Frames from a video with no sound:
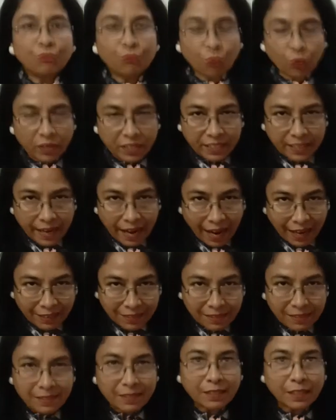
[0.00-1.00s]
folded
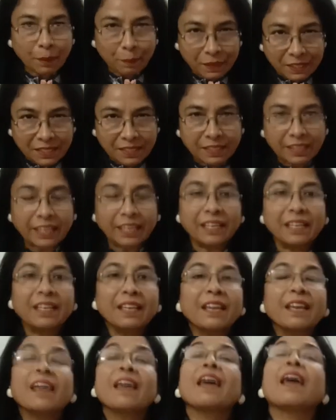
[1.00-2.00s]
hands, namaste,
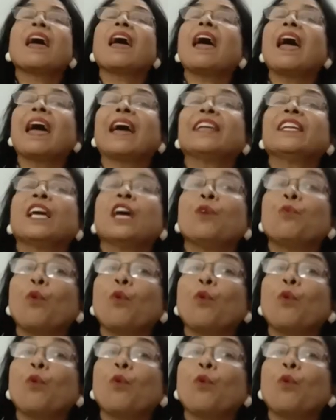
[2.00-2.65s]
and